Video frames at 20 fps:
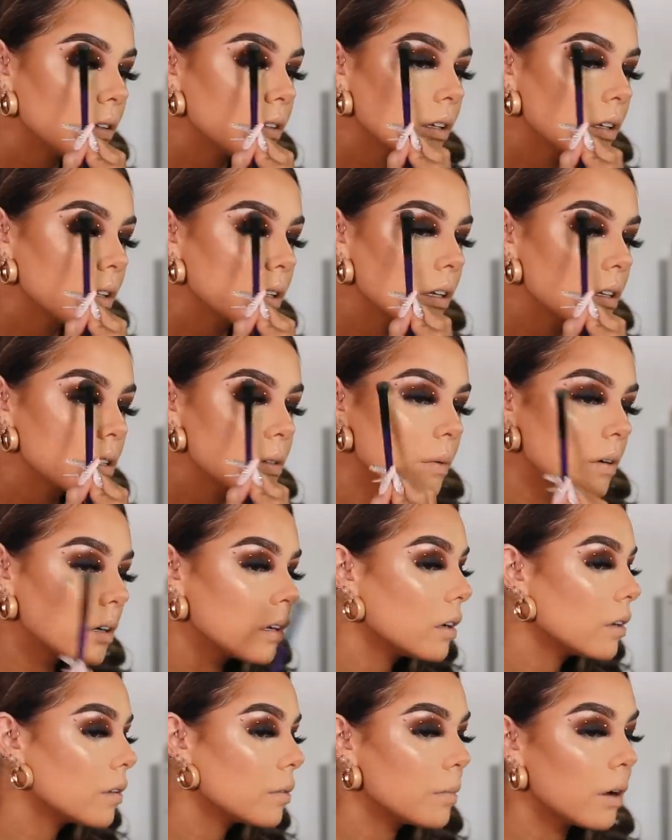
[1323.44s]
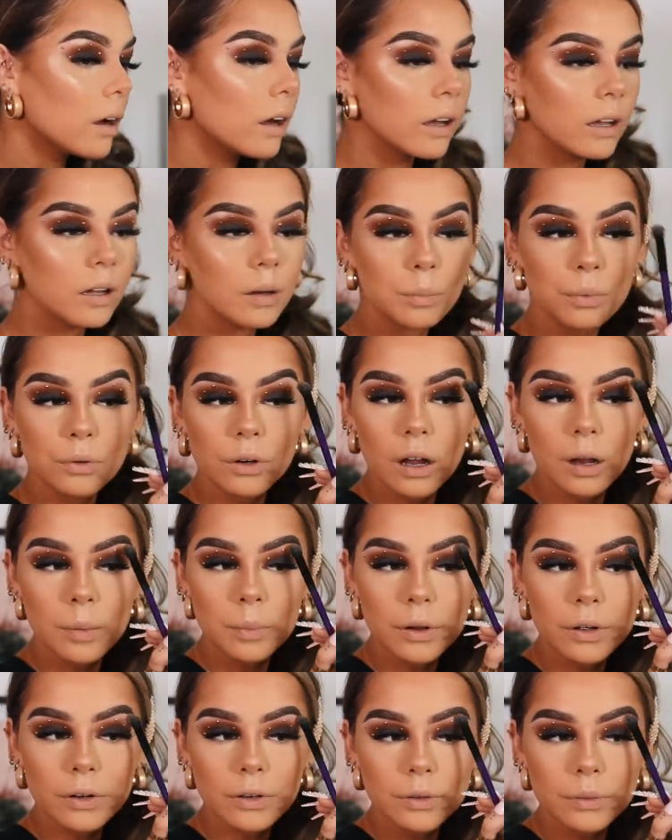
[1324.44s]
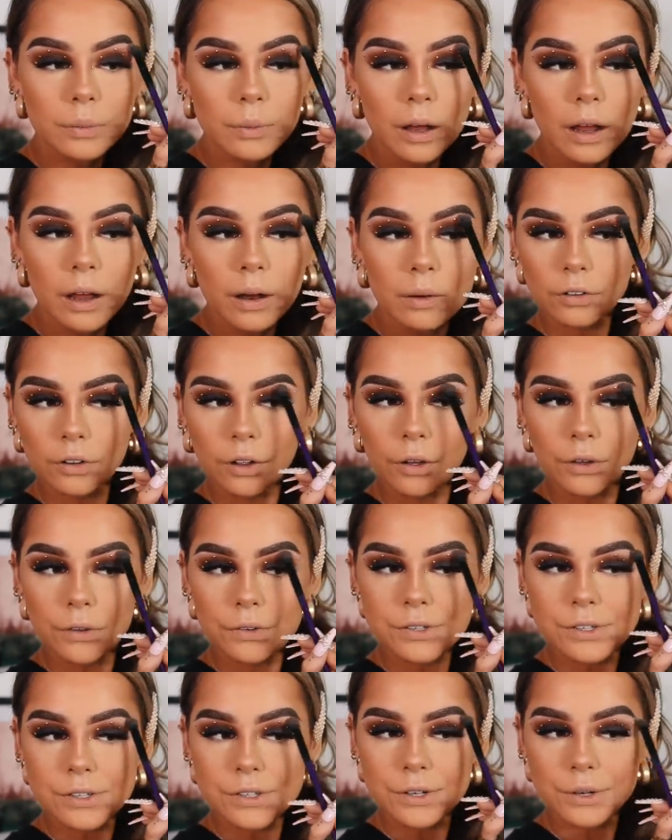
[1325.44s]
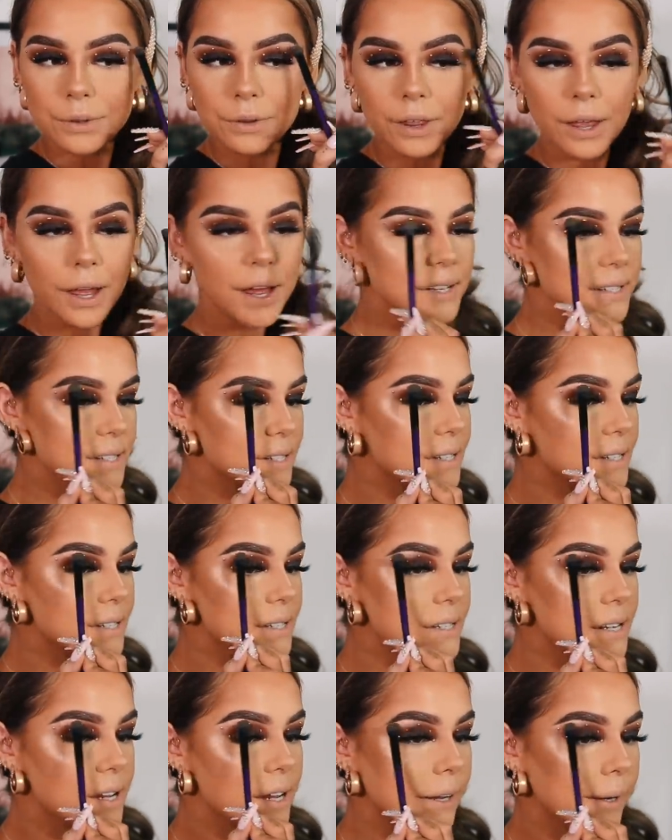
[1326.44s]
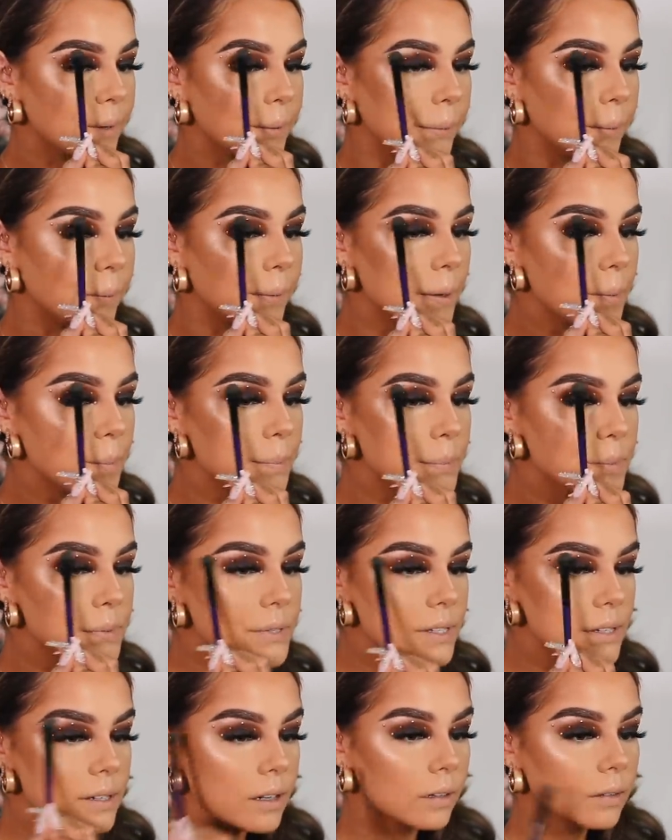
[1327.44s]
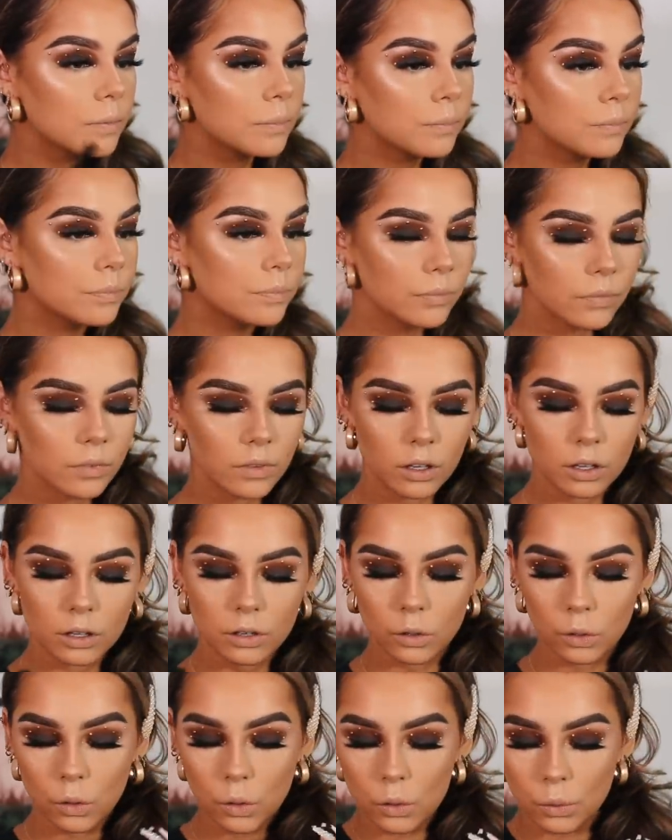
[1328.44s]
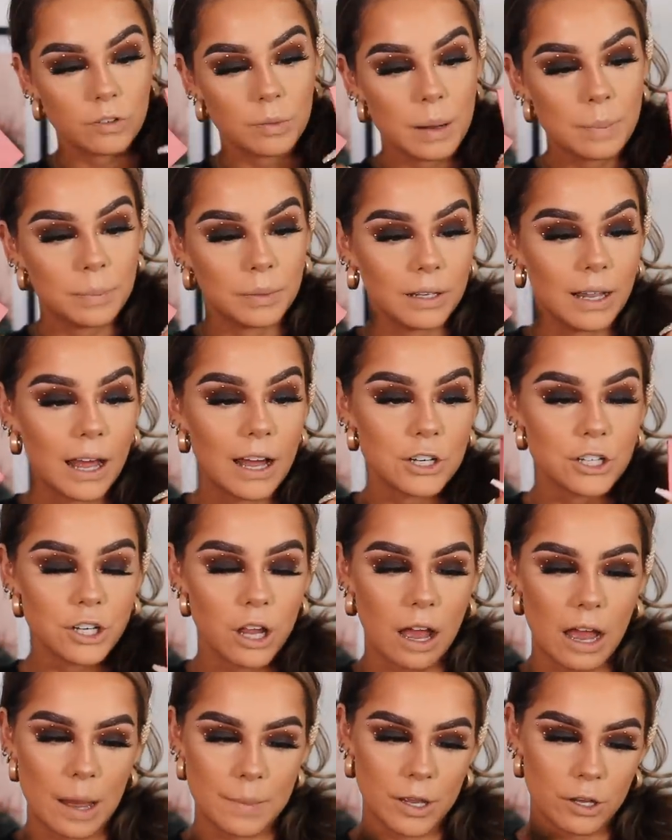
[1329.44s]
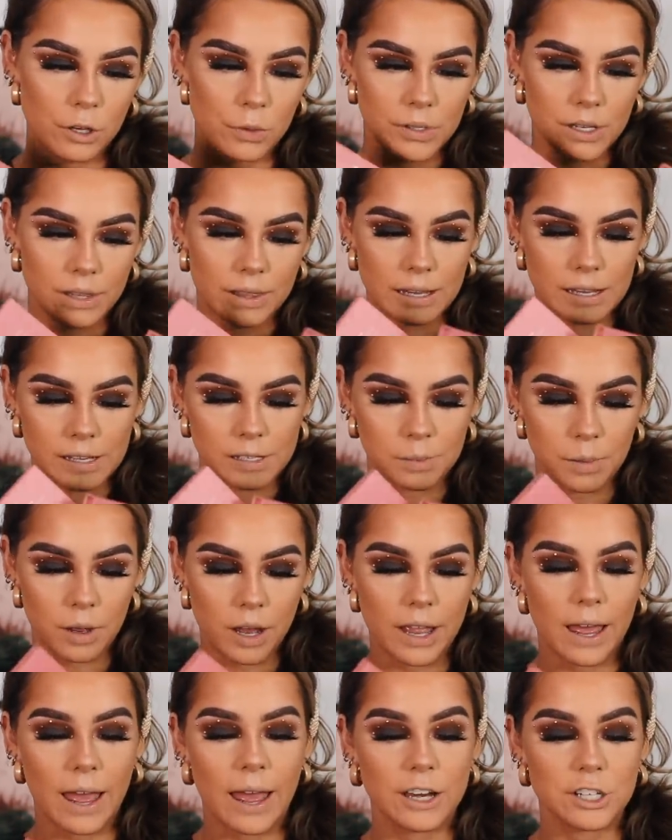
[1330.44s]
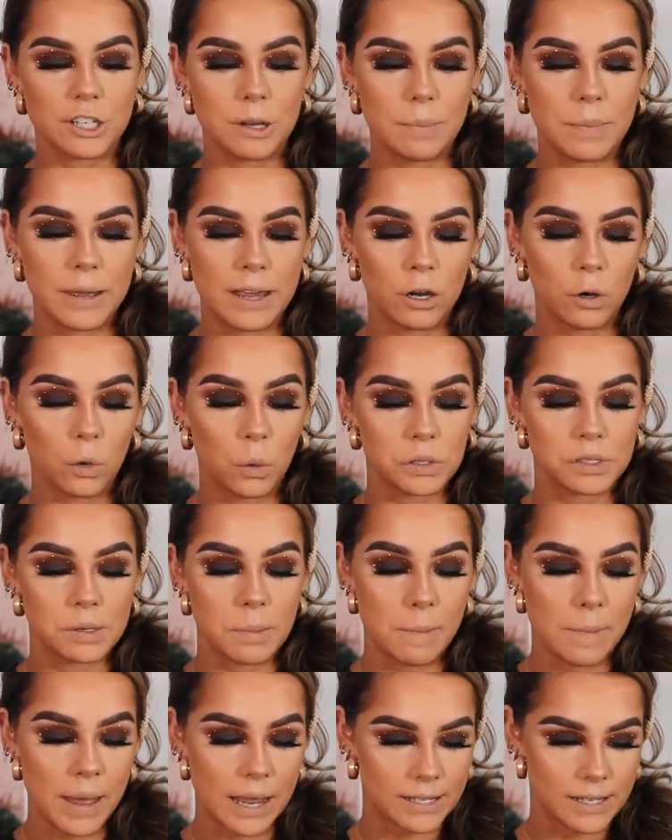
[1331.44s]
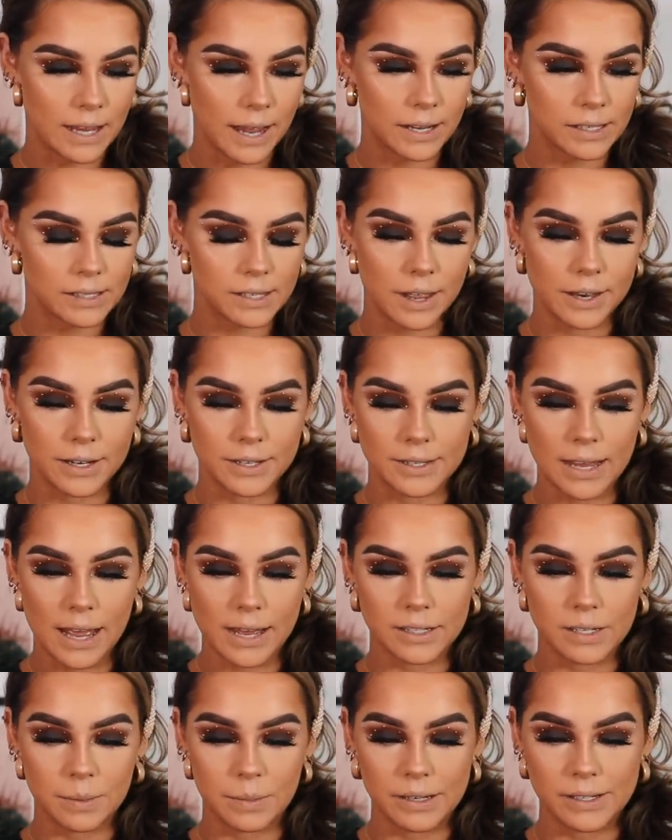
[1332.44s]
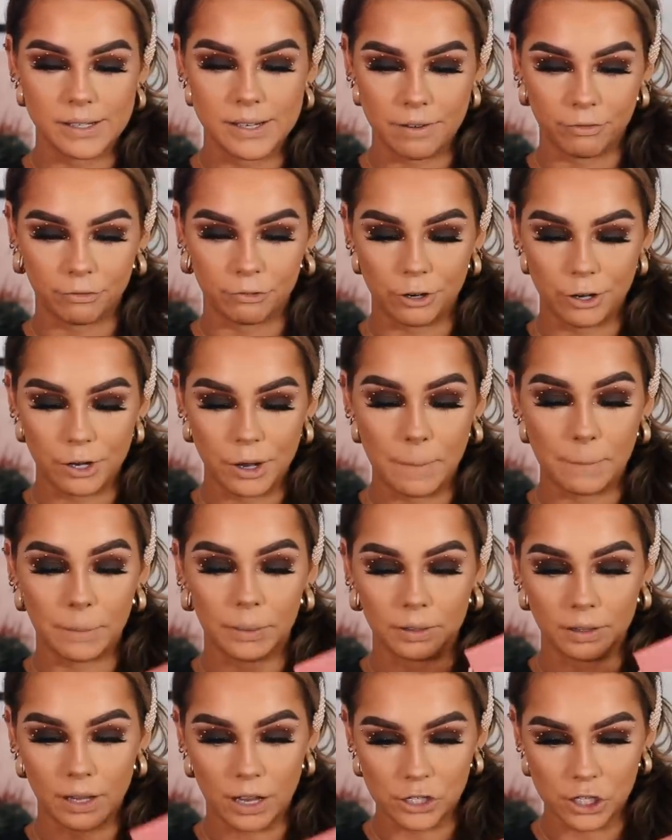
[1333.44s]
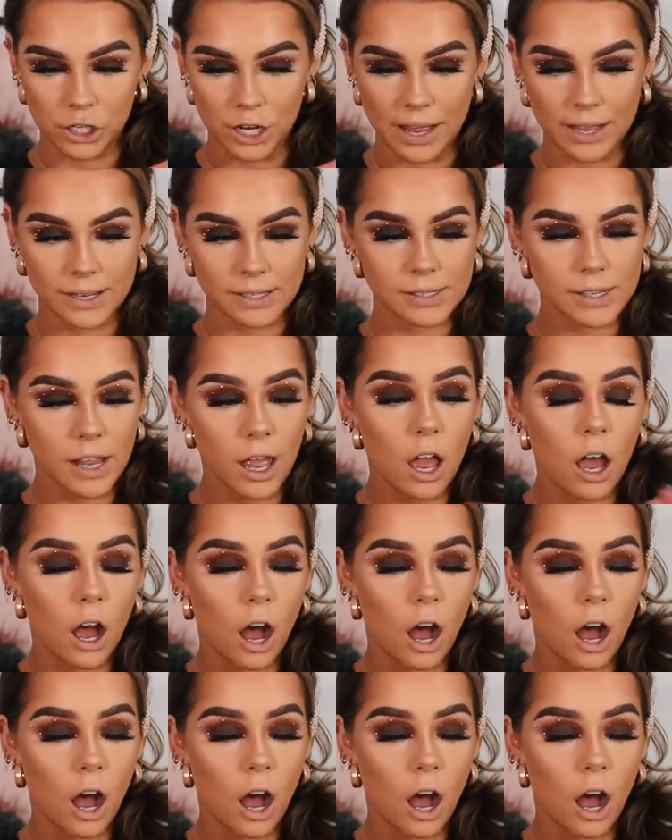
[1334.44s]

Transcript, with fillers: I'm just gonna take some underneath my brow bone as well. Forgot to do that. Whoops. Cool. For my blush, I'm using these by HNB Cosmetics. They're Dare To Be Different blushes.